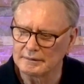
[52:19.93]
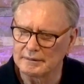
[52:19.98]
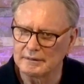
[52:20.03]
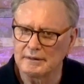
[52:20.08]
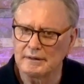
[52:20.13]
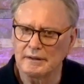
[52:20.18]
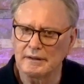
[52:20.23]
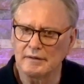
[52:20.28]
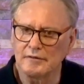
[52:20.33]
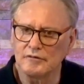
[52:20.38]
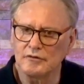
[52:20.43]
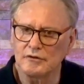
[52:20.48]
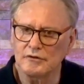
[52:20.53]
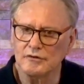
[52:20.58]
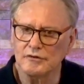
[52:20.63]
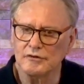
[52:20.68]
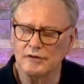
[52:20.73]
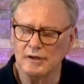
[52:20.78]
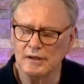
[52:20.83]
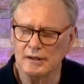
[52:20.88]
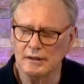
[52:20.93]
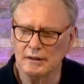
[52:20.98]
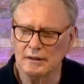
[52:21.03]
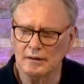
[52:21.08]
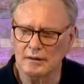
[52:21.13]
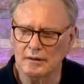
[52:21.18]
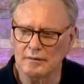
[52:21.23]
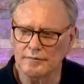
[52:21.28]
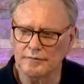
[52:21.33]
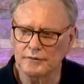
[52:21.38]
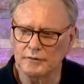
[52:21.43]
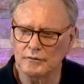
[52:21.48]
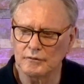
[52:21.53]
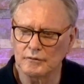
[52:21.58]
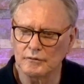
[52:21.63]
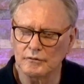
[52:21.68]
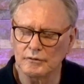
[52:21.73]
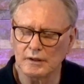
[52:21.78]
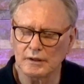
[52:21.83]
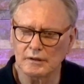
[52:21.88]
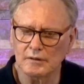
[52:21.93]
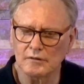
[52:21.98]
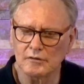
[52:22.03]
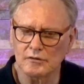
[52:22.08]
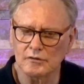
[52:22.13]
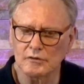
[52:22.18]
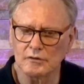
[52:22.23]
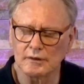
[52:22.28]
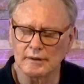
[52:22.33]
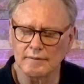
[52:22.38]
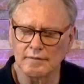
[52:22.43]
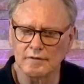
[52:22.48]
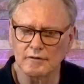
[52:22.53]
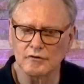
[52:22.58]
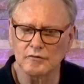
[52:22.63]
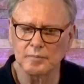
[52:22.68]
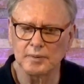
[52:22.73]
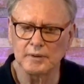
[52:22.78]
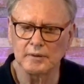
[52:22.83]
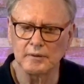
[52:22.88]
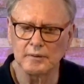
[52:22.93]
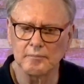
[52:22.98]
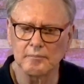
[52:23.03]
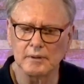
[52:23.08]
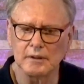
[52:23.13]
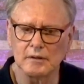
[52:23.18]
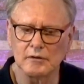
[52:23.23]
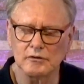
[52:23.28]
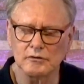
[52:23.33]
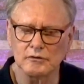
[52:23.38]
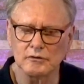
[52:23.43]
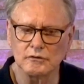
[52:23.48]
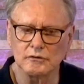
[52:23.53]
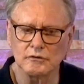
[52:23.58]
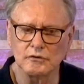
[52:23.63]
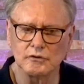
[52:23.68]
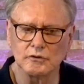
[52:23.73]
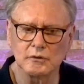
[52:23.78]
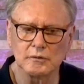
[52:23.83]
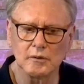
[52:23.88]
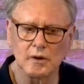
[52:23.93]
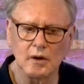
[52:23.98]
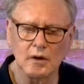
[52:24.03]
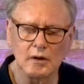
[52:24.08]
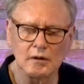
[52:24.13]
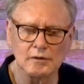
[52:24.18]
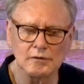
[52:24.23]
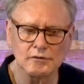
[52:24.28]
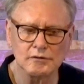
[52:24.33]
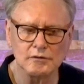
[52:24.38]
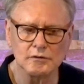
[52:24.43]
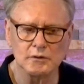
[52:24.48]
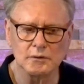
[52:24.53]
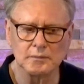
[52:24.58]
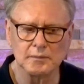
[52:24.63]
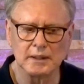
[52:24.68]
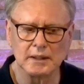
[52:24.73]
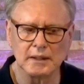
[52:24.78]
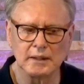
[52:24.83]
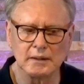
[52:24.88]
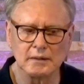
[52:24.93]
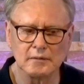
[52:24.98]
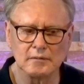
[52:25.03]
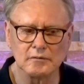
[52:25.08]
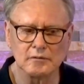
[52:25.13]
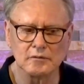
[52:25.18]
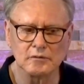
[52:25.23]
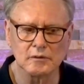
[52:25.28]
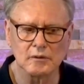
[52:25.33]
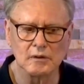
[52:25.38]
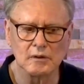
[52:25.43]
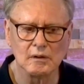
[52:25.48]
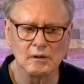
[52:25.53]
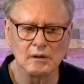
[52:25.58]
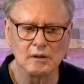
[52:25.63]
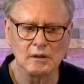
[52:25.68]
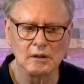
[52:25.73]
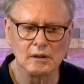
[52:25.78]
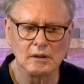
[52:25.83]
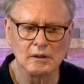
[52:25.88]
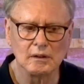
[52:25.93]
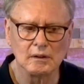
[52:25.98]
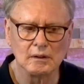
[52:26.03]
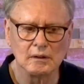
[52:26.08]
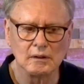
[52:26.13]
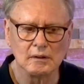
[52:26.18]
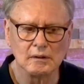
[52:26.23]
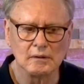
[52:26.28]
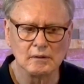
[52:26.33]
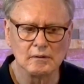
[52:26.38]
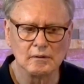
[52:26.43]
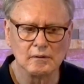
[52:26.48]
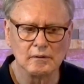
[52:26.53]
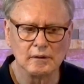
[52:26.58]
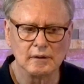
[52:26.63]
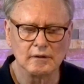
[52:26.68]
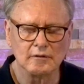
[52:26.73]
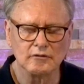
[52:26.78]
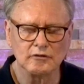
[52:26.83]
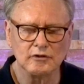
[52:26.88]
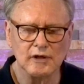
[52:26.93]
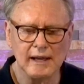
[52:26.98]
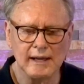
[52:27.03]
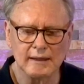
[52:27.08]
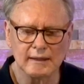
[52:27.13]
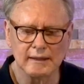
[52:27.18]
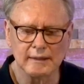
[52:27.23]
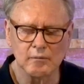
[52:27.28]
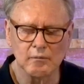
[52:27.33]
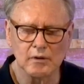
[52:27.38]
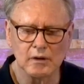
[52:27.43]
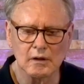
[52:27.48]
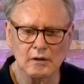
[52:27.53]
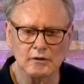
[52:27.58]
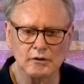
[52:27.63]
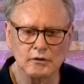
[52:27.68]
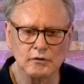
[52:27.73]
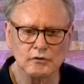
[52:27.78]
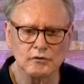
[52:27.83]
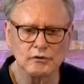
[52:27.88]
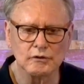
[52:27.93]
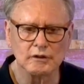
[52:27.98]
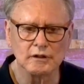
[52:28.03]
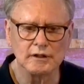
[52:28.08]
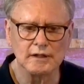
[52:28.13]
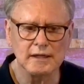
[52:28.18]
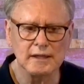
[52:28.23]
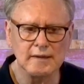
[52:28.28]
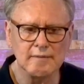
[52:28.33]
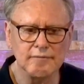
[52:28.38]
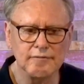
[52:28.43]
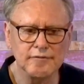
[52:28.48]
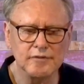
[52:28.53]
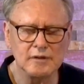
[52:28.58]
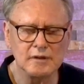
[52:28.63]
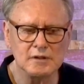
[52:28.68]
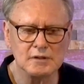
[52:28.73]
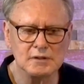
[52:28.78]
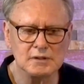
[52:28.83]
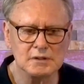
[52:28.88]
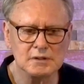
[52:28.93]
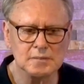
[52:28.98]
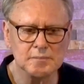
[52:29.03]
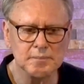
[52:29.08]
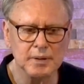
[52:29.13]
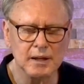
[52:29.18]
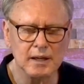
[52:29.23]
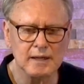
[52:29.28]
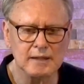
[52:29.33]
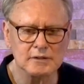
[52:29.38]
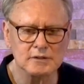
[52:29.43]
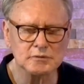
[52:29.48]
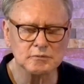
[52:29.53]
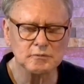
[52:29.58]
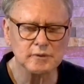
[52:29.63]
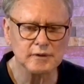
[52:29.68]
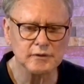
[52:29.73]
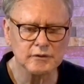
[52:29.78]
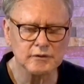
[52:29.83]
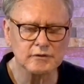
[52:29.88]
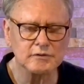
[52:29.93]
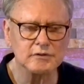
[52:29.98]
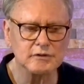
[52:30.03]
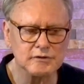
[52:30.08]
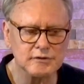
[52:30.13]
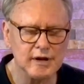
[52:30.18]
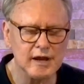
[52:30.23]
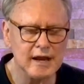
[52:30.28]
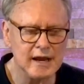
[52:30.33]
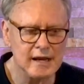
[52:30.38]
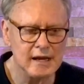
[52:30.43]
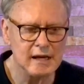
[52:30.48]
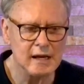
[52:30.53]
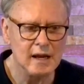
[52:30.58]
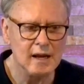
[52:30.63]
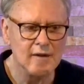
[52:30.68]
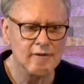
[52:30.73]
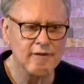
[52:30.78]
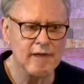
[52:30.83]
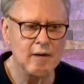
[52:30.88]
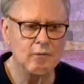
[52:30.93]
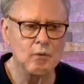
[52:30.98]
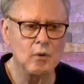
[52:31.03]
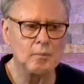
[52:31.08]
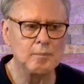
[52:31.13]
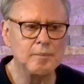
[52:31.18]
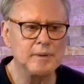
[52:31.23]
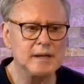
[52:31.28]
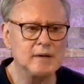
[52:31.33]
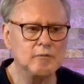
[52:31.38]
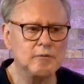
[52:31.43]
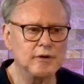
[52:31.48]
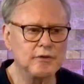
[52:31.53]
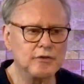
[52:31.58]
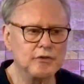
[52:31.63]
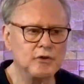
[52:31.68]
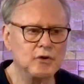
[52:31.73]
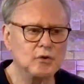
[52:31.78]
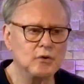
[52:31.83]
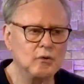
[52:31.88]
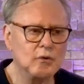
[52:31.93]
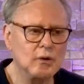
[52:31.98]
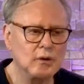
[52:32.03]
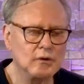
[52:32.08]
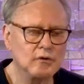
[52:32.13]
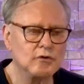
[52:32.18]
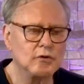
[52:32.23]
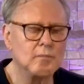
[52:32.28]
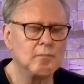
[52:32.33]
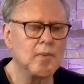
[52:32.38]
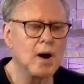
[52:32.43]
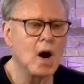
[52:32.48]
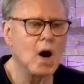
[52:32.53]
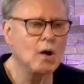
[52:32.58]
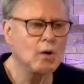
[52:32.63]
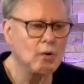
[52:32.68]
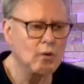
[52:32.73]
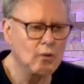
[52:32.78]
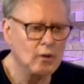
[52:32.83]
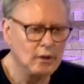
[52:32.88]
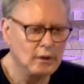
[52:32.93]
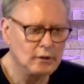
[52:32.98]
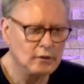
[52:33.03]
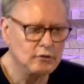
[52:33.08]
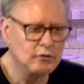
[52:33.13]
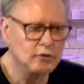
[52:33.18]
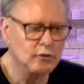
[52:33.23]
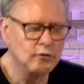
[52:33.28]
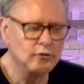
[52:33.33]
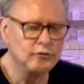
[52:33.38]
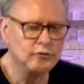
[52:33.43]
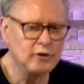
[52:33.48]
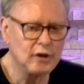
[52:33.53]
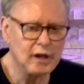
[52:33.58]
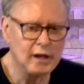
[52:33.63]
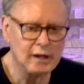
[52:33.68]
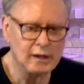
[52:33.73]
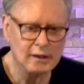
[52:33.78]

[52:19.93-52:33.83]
and just take a few seconds to let the Spirit minister to your hearts and your minds. Exactly what are you to leave this place with today that will be with you tomorrow, Tuesday?